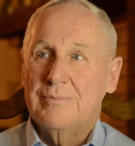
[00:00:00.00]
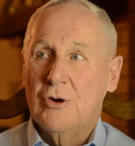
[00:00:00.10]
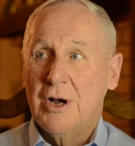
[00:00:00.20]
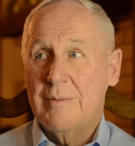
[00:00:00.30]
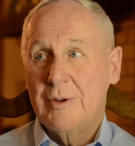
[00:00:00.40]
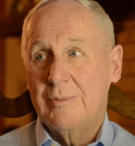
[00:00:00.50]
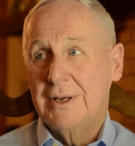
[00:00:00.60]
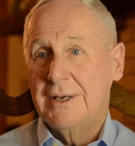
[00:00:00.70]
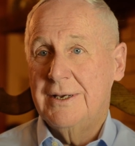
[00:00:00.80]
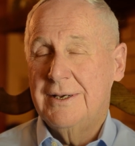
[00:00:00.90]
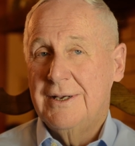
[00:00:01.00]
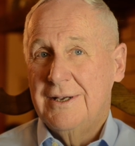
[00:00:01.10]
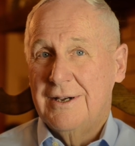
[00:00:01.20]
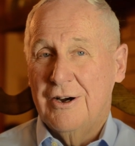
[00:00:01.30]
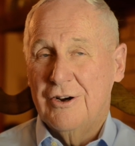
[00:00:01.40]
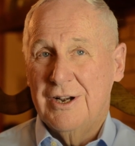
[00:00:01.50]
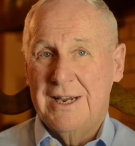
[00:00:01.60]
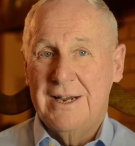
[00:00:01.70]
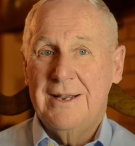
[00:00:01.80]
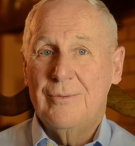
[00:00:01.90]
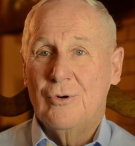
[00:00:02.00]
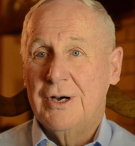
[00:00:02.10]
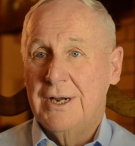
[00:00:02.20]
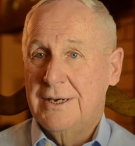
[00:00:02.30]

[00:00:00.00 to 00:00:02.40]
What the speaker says: probably hardly anyone